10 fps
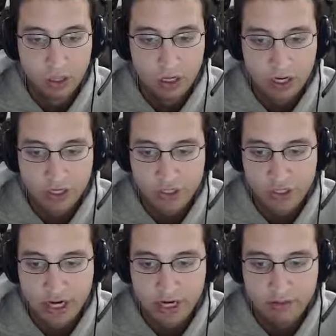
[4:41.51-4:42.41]
Uh,
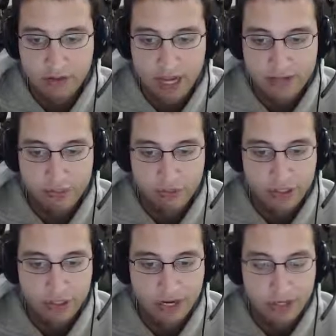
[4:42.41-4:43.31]
Shannon hasn't really
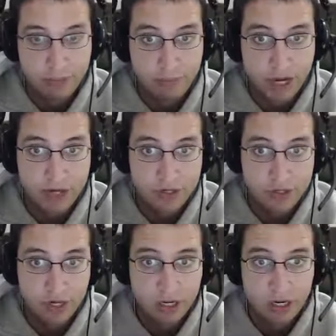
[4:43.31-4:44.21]
changed much.
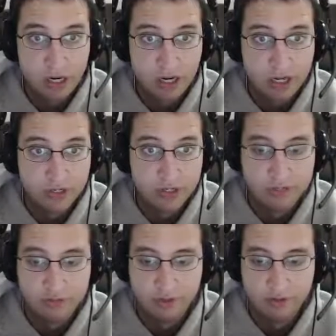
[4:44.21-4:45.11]
Uh, just
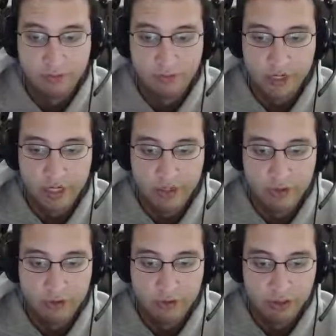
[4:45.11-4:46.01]
the free
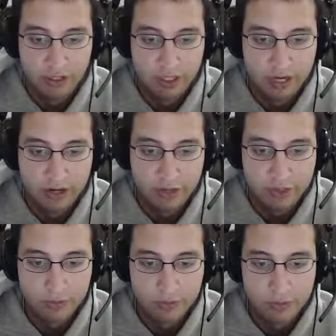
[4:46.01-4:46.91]
uh, Energy
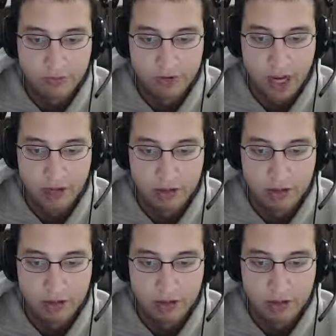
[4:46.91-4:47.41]
Runes I've gotten.